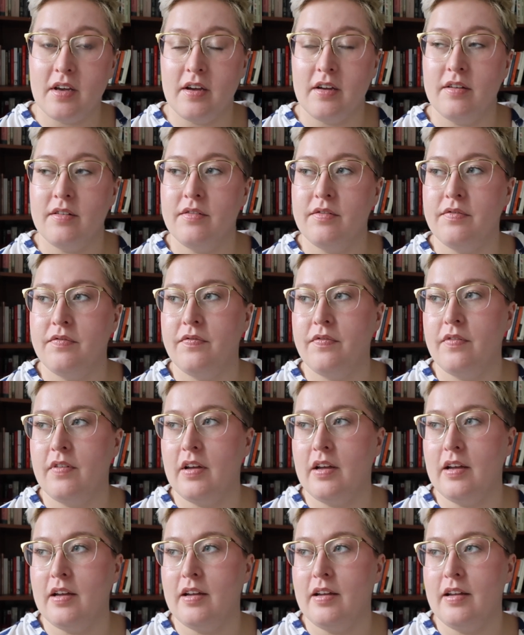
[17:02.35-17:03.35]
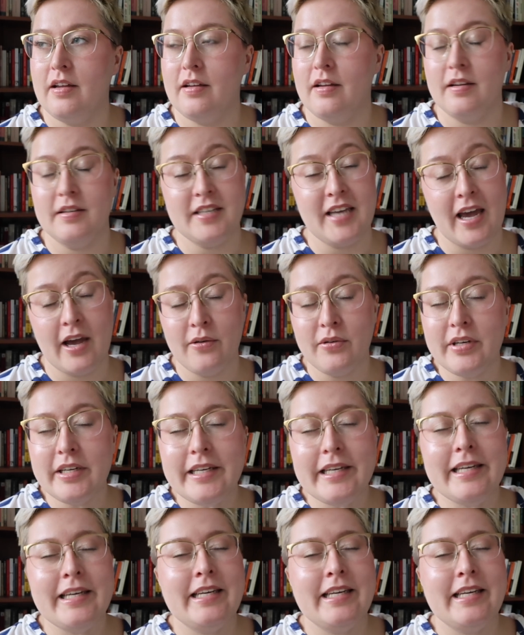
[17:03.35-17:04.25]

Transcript: of a town.